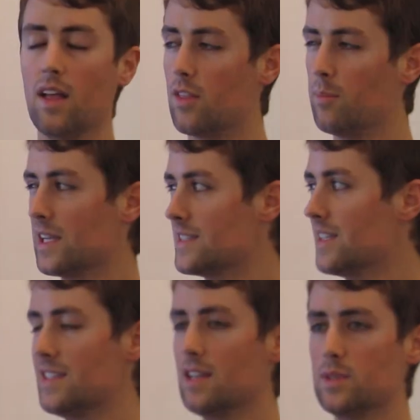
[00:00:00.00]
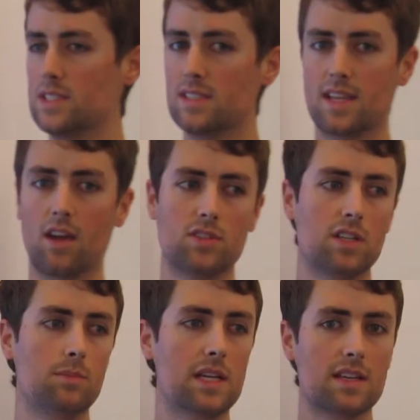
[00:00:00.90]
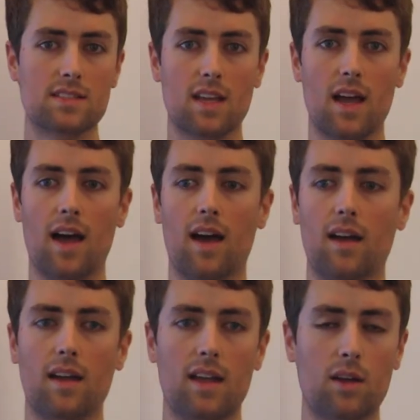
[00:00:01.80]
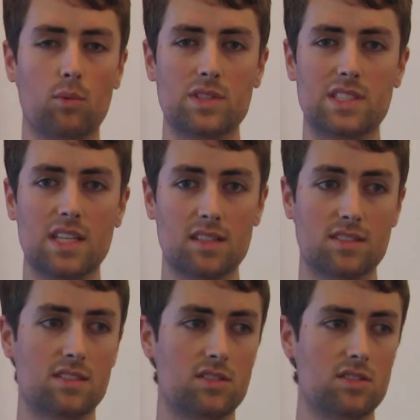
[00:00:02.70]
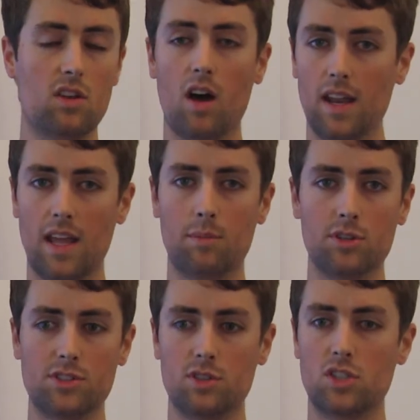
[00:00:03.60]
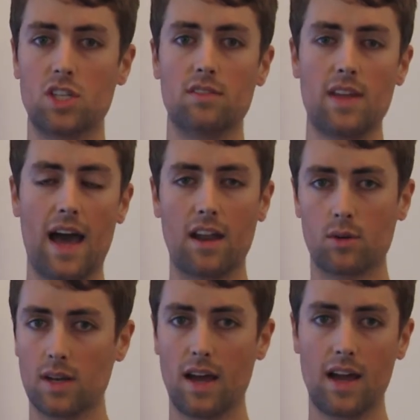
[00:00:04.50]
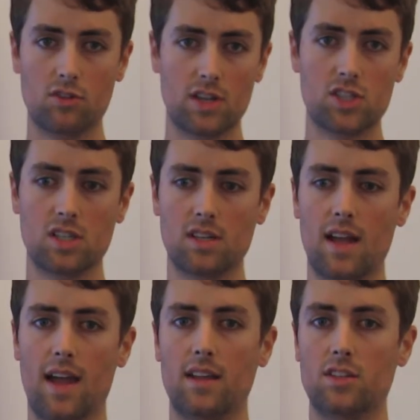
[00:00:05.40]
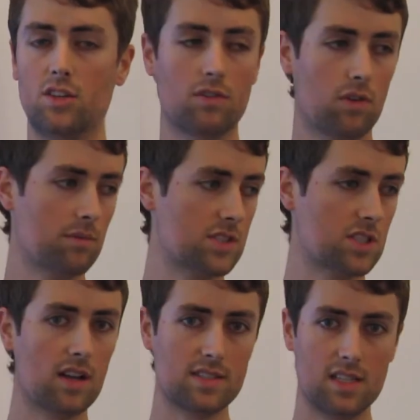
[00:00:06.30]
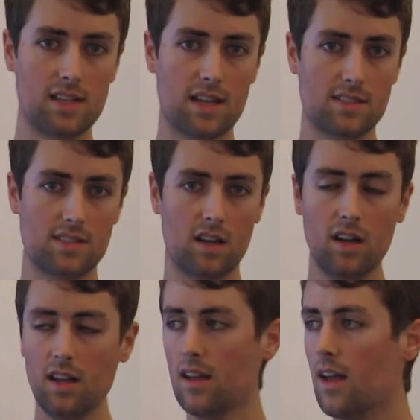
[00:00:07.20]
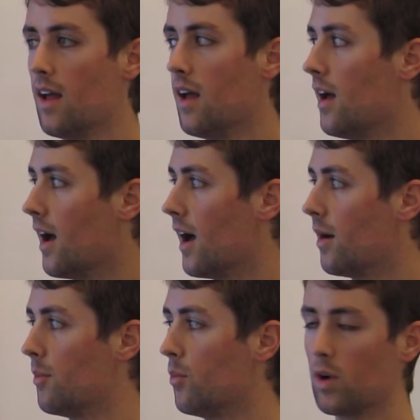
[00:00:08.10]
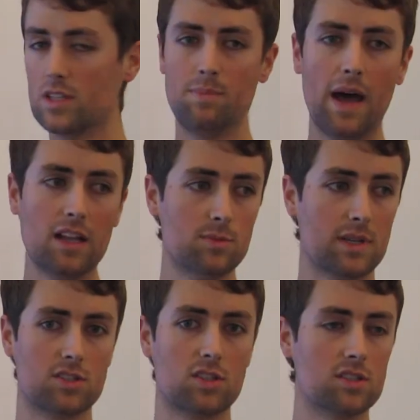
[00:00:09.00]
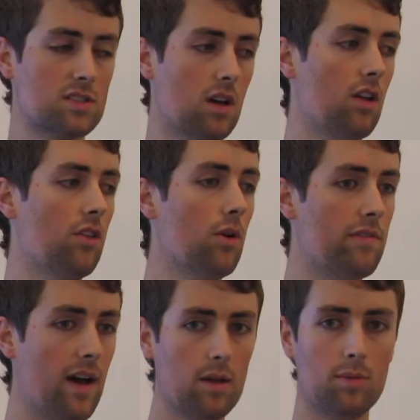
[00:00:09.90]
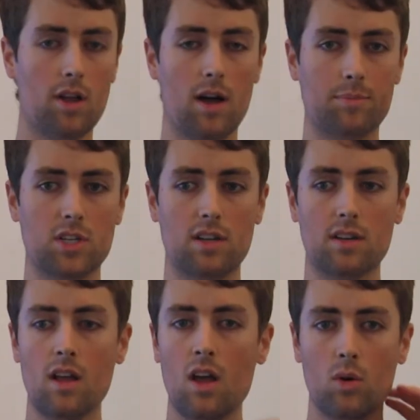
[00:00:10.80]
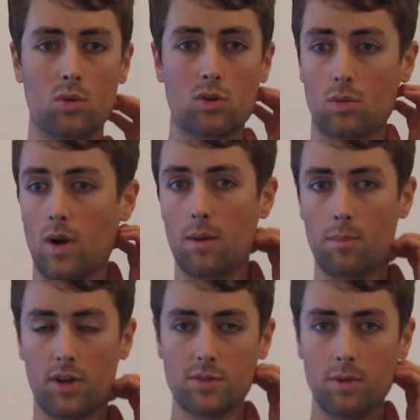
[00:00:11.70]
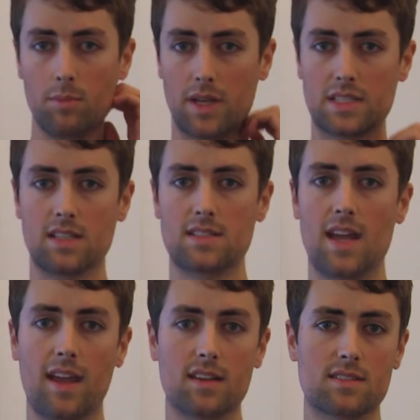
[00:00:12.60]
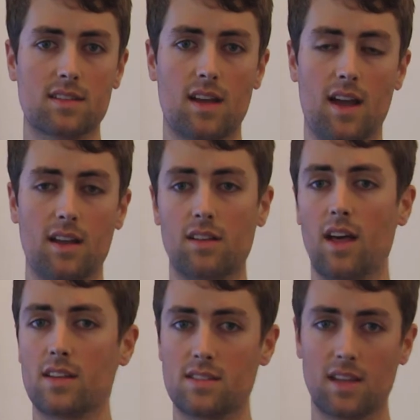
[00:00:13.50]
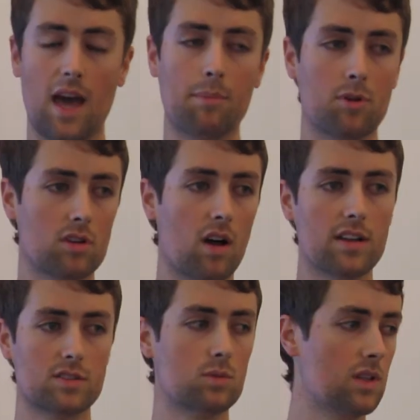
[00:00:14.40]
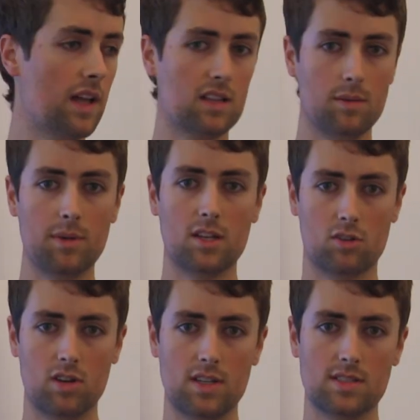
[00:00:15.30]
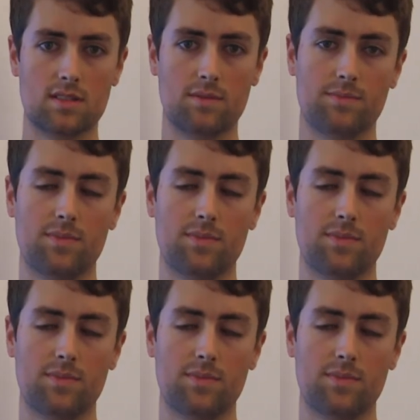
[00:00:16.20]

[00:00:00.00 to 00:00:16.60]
The mixing tee was discounted because it was seen as not able to achieve the adequate hydration and uniform viscosity necessary, whereas batch mixers, although a viable option, would require multiple mixing tanks, and thus the capital cost would likely be increased.